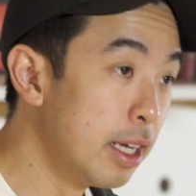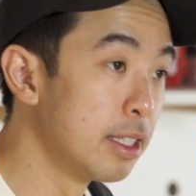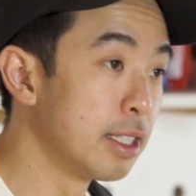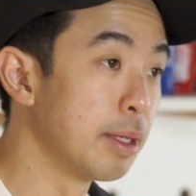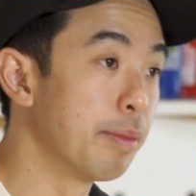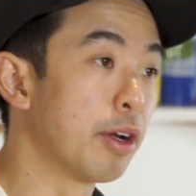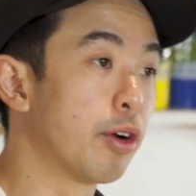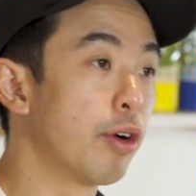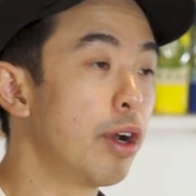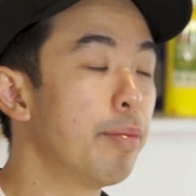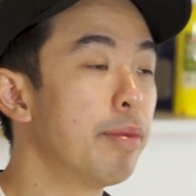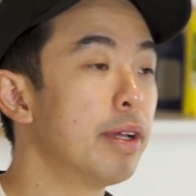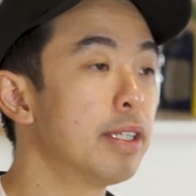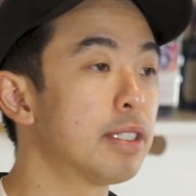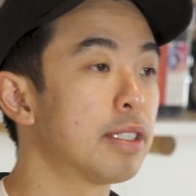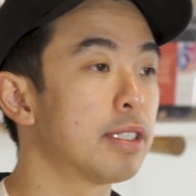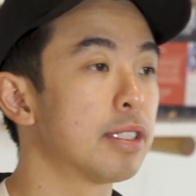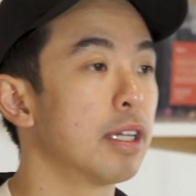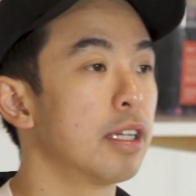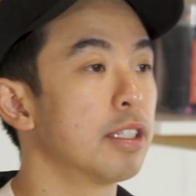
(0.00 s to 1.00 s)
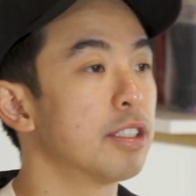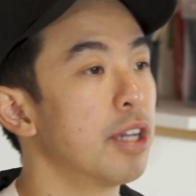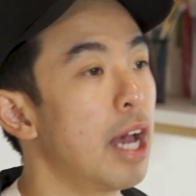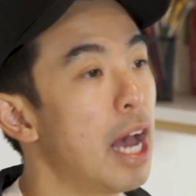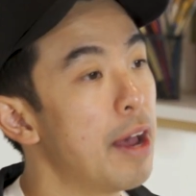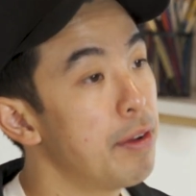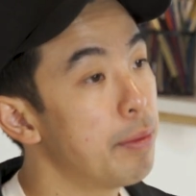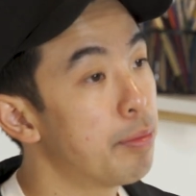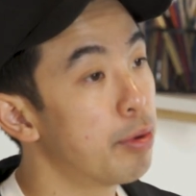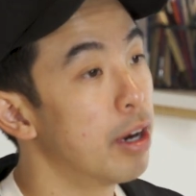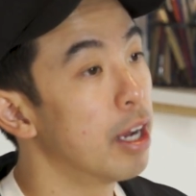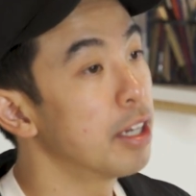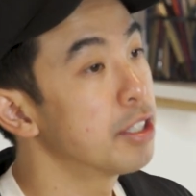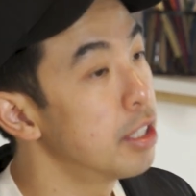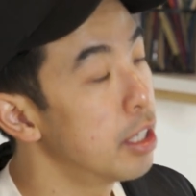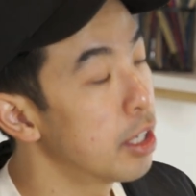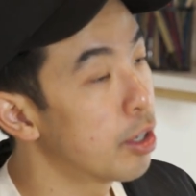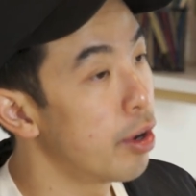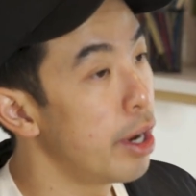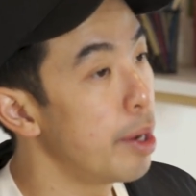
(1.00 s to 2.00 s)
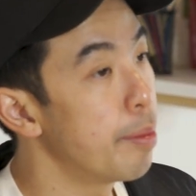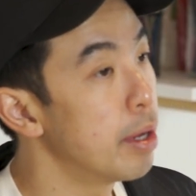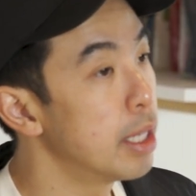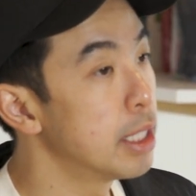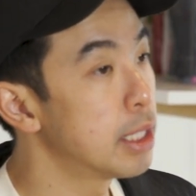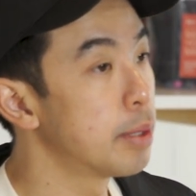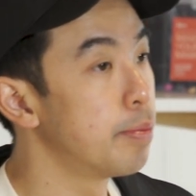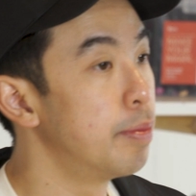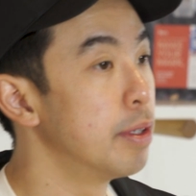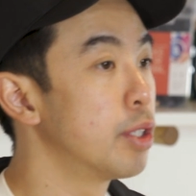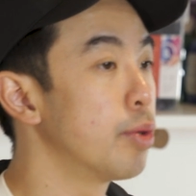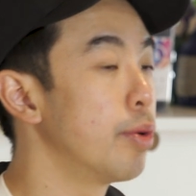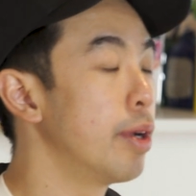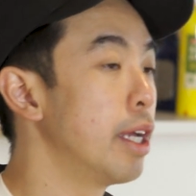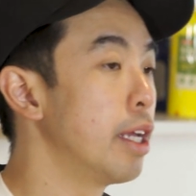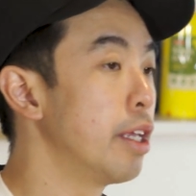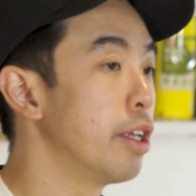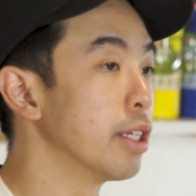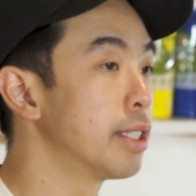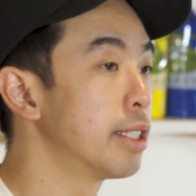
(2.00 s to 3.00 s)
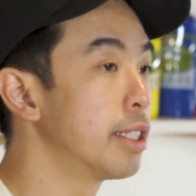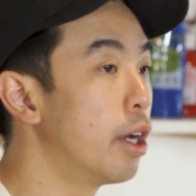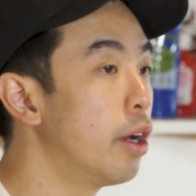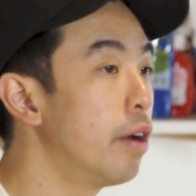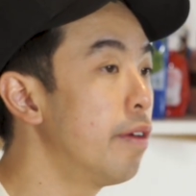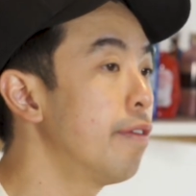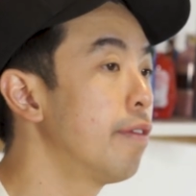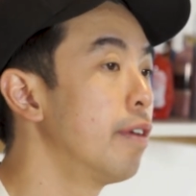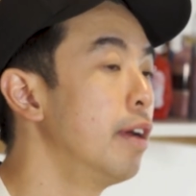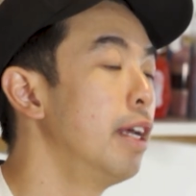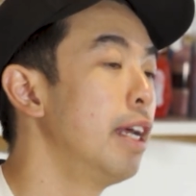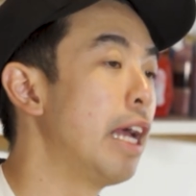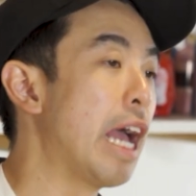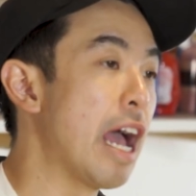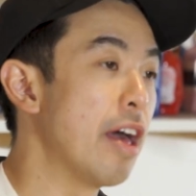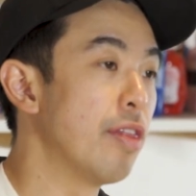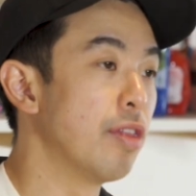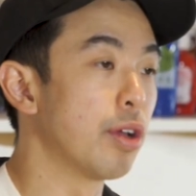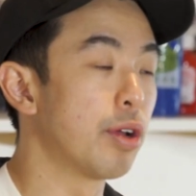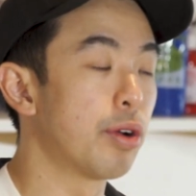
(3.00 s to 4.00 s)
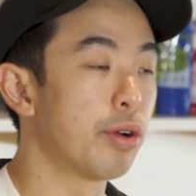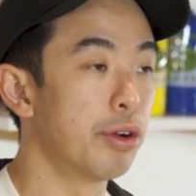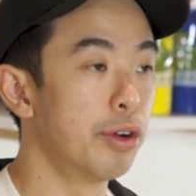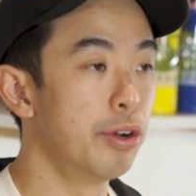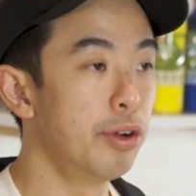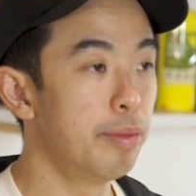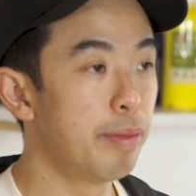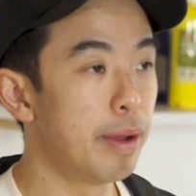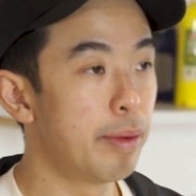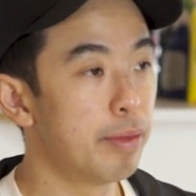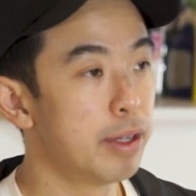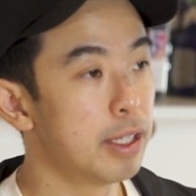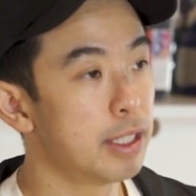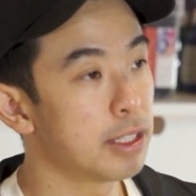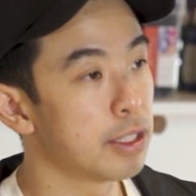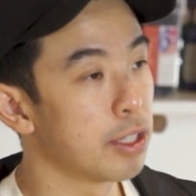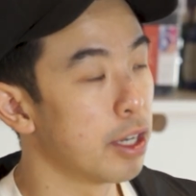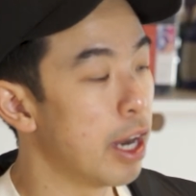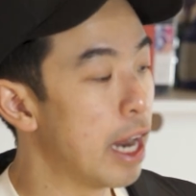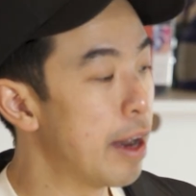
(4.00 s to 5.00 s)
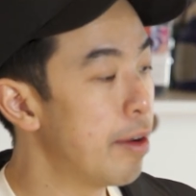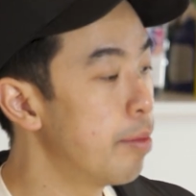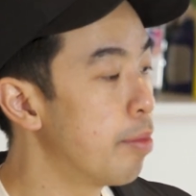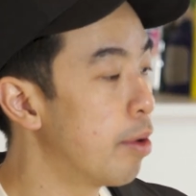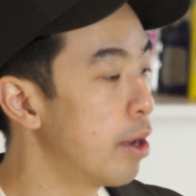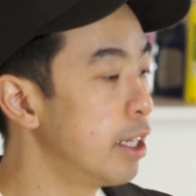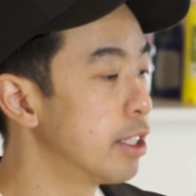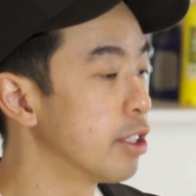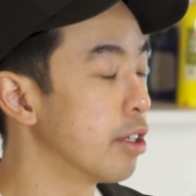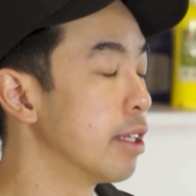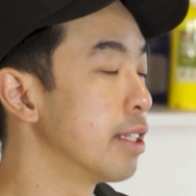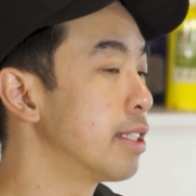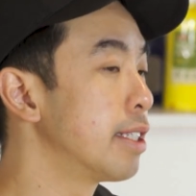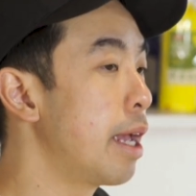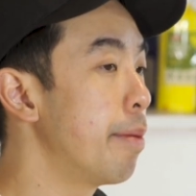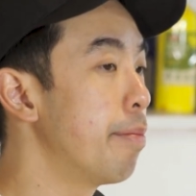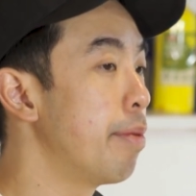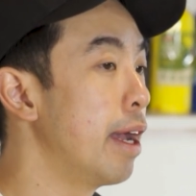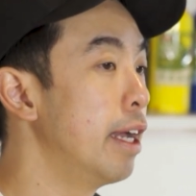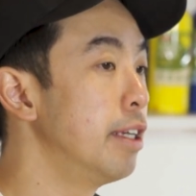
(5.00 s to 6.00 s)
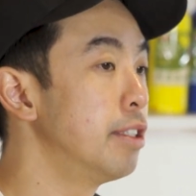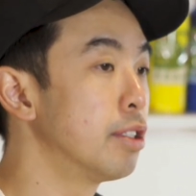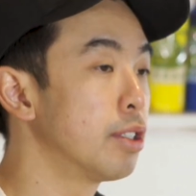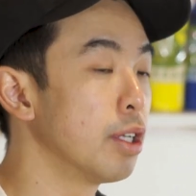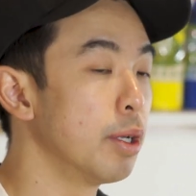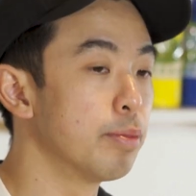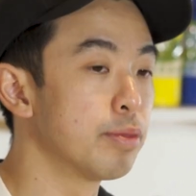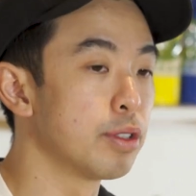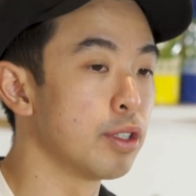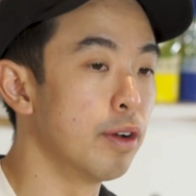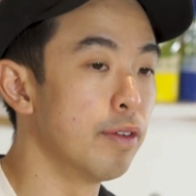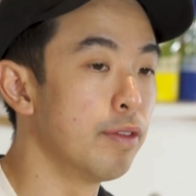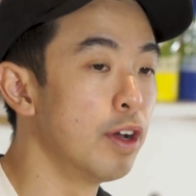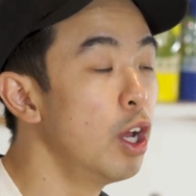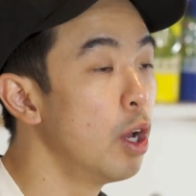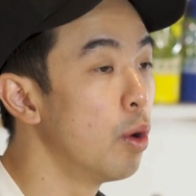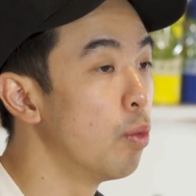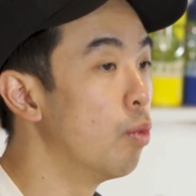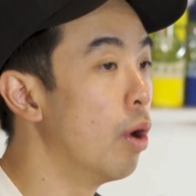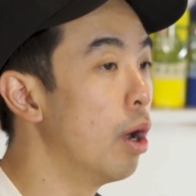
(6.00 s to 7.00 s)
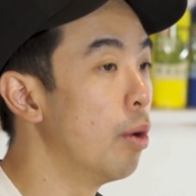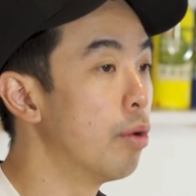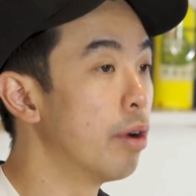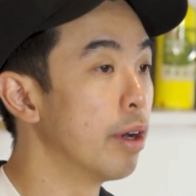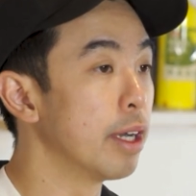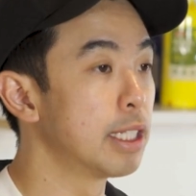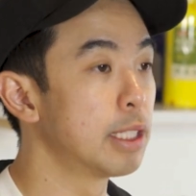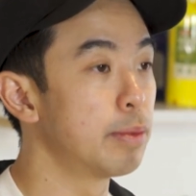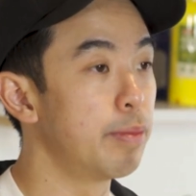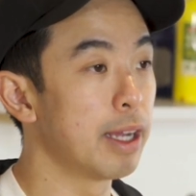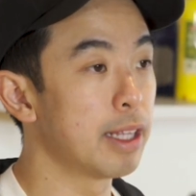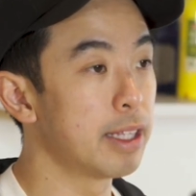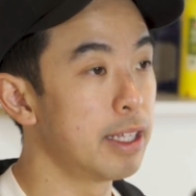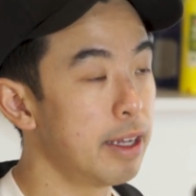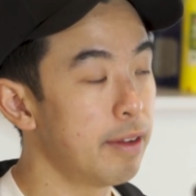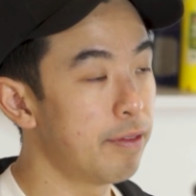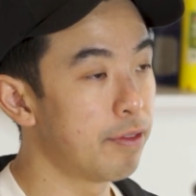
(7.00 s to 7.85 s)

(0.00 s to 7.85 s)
Some agreements, so having production agreements between yourself and the crew members, so everybody's on the same page in terms of what we're expecting